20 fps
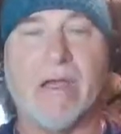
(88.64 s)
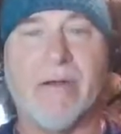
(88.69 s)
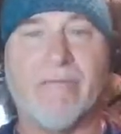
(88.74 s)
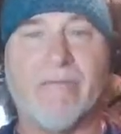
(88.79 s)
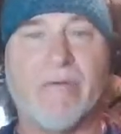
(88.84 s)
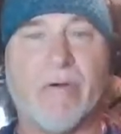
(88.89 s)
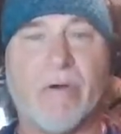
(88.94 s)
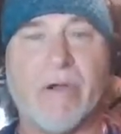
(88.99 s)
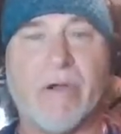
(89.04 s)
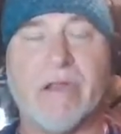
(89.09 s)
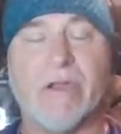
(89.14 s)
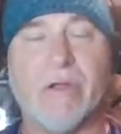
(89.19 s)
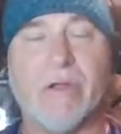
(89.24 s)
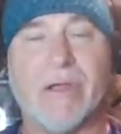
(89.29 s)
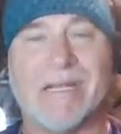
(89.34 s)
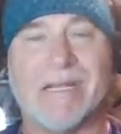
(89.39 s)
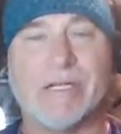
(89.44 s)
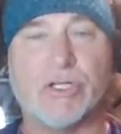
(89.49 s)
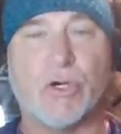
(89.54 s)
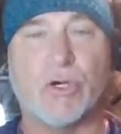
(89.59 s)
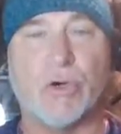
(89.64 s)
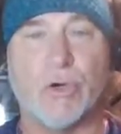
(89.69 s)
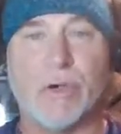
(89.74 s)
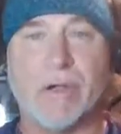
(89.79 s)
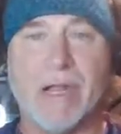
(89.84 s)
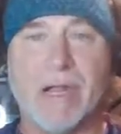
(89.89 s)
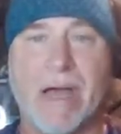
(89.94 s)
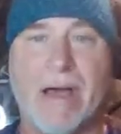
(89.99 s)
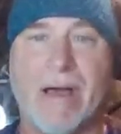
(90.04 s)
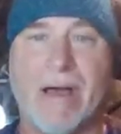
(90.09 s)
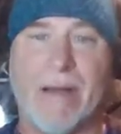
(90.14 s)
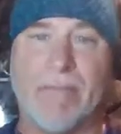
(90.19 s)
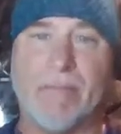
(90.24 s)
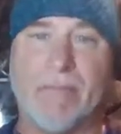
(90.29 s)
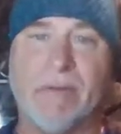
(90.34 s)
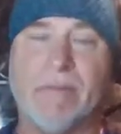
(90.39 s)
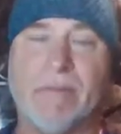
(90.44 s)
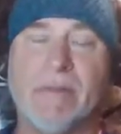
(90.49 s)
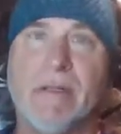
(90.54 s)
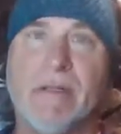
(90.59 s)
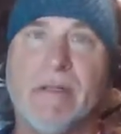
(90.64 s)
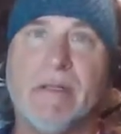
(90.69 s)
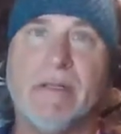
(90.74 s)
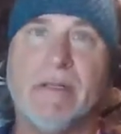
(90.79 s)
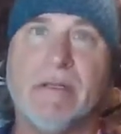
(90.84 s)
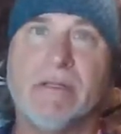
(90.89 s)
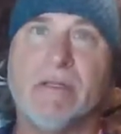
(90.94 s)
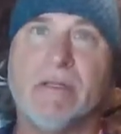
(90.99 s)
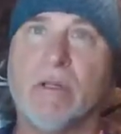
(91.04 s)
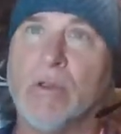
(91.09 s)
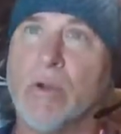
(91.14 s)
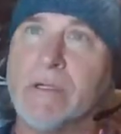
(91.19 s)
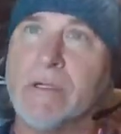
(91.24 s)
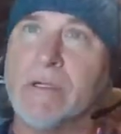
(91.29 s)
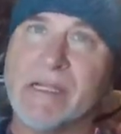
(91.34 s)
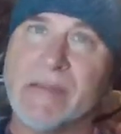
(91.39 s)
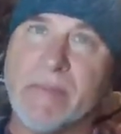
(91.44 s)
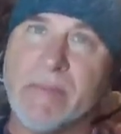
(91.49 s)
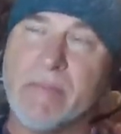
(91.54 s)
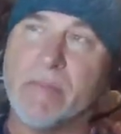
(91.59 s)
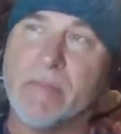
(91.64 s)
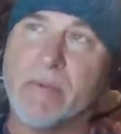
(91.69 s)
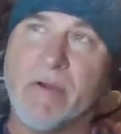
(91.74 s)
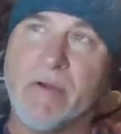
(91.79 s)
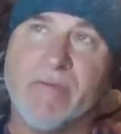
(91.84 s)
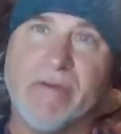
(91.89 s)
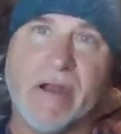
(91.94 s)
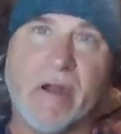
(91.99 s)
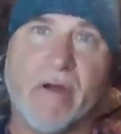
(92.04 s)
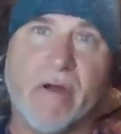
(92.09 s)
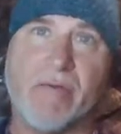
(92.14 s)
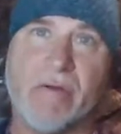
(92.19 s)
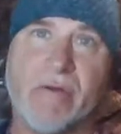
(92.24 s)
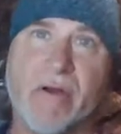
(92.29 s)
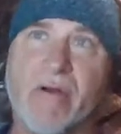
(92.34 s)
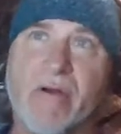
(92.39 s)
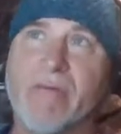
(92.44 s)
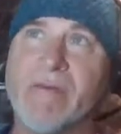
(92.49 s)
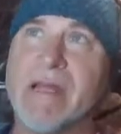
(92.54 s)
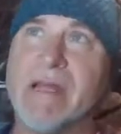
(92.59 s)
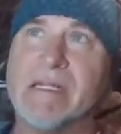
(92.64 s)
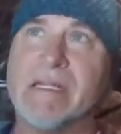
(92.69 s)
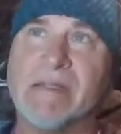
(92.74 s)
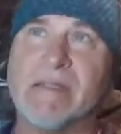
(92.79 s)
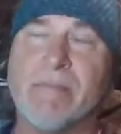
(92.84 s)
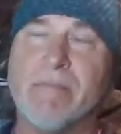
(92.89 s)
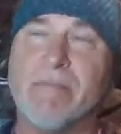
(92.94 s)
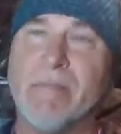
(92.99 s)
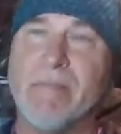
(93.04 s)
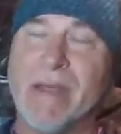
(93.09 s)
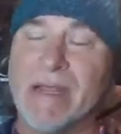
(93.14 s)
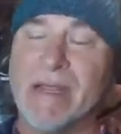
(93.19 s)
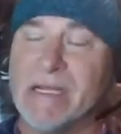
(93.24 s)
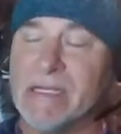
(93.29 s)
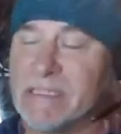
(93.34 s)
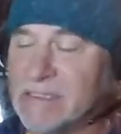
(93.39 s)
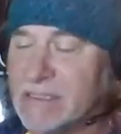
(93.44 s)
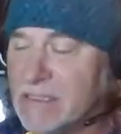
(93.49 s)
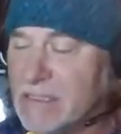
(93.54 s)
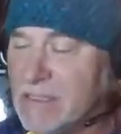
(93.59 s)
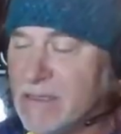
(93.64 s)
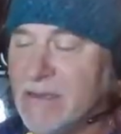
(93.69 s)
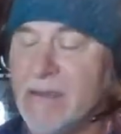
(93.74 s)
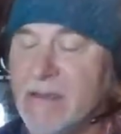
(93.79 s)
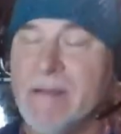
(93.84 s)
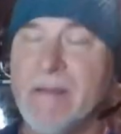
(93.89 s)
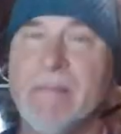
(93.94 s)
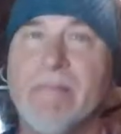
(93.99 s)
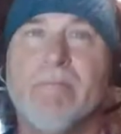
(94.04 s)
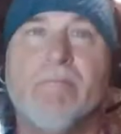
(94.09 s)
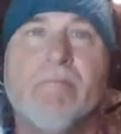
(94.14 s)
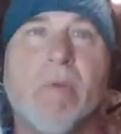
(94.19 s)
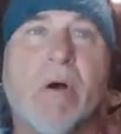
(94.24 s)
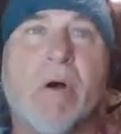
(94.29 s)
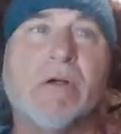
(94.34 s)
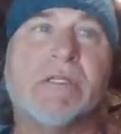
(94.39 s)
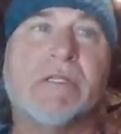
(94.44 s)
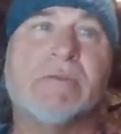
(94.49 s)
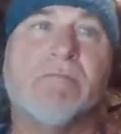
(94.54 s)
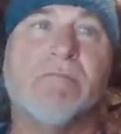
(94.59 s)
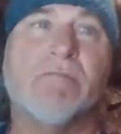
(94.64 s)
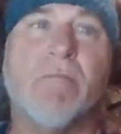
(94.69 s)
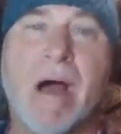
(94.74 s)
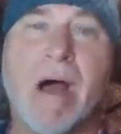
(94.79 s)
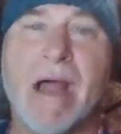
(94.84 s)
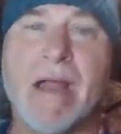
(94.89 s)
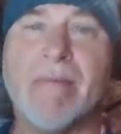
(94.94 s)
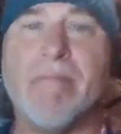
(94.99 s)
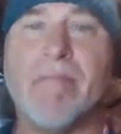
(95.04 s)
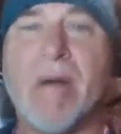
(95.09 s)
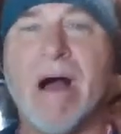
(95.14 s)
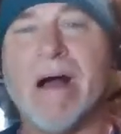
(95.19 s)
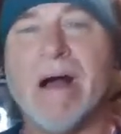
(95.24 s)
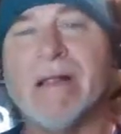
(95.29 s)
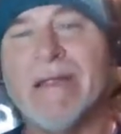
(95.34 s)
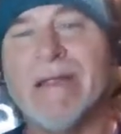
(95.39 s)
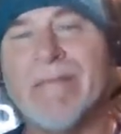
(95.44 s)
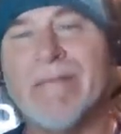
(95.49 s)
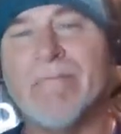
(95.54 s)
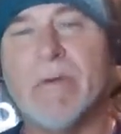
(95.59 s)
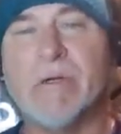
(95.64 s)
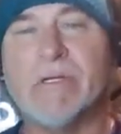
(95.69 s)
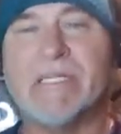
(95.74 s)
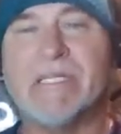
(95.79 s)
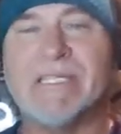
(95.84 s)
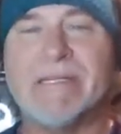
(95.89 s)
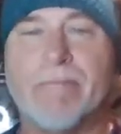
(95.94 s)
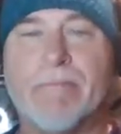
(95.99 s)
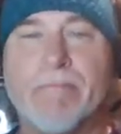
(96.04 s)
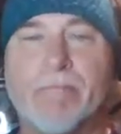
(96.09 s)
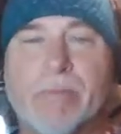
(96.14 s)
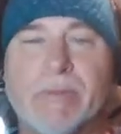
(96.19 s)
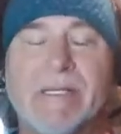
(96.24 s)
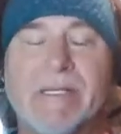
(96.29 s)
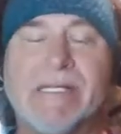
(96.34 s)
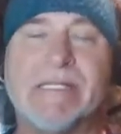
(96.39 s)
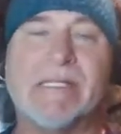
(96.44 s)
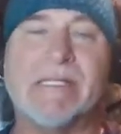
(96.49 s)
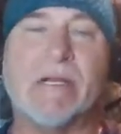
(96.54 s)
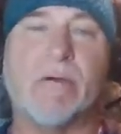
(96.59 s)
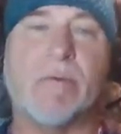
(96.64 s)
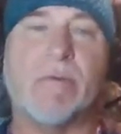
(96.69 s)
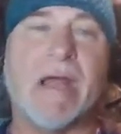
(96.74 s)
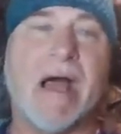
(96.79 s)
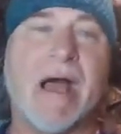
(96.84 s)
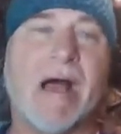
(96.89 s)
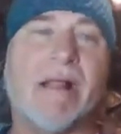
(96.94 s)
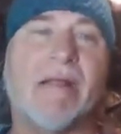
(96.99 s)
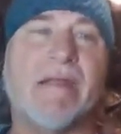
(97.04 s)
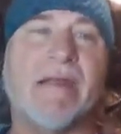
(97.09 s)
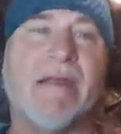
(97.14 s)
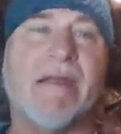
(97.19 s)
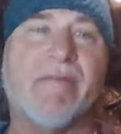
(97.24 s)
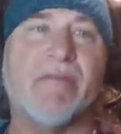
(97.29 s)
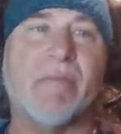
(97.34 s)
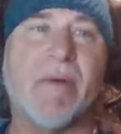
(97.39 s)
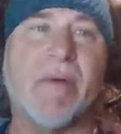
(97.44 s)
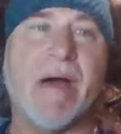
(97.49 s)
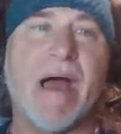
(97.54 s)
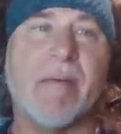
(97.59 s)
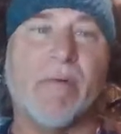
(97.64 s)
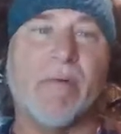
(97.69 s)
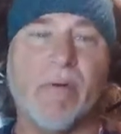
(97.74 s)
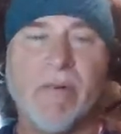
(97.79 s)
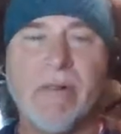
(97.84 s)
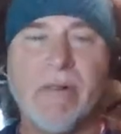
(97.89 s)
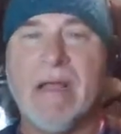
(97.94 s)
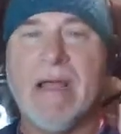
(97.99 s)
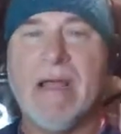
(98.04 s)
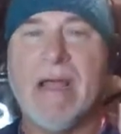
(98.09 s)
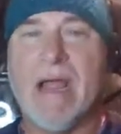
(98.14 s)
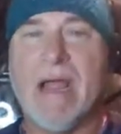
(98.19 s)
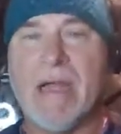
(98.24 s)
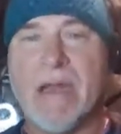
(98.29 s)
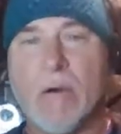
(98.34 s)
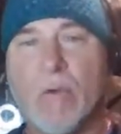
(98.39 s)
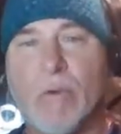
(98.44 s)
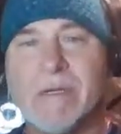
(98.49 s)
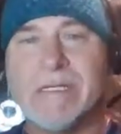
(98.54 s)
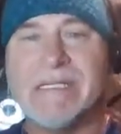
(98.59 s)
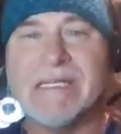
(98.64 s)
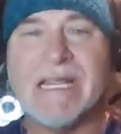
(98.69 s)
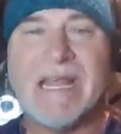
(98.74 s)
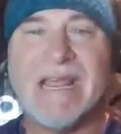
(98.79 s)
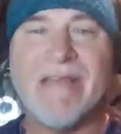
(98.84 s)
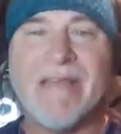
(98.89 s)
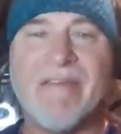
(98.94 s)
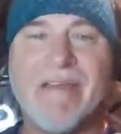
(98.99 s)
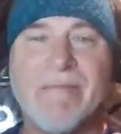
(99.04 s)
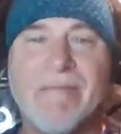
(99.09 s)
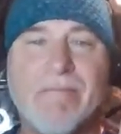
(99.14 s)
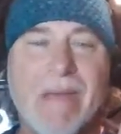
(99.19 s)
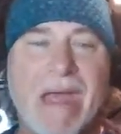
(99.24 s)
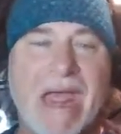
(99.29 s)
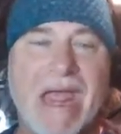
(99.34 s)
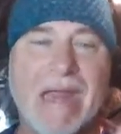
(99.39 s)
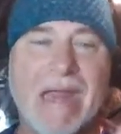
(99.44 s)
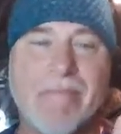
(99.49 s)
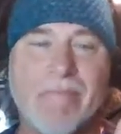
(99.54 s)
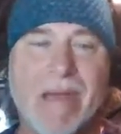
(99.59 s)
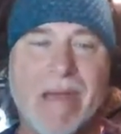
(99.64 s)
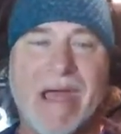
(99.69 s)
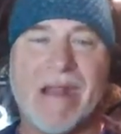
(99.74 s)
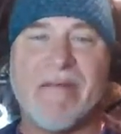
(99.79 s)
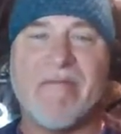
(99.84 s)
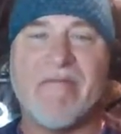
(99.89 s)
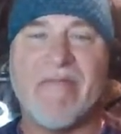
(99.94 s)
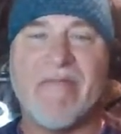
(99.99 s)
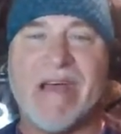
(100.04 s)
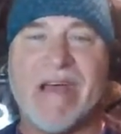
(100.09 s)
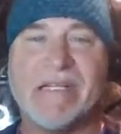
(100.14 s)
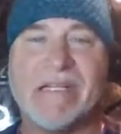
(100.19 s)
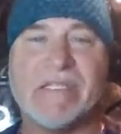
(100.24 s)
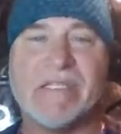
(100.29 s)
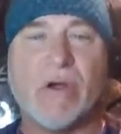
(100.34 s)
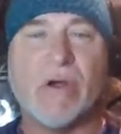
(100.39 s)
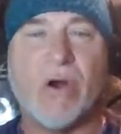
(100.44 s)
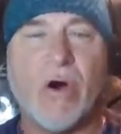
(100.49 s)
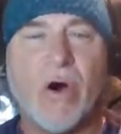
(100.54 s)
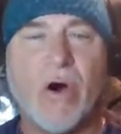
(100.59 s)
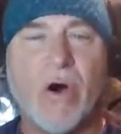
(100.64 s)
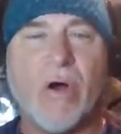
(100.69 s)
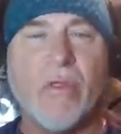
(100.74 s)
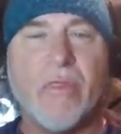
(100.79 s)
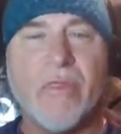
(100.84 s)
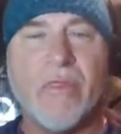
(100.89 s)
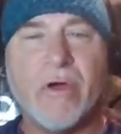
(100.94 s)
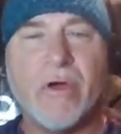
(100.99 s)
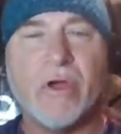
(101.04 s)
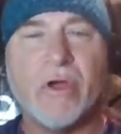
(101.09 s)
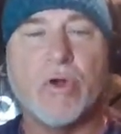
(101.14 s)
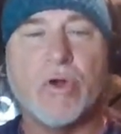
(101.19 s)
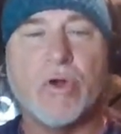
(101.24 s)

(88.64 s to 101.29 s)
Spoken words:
converted, you get turned up. The Lord's let me prove it over and over. That's the biggest, most mind-boggling, most simplistic reality of the Bible. And it was even made manifest on the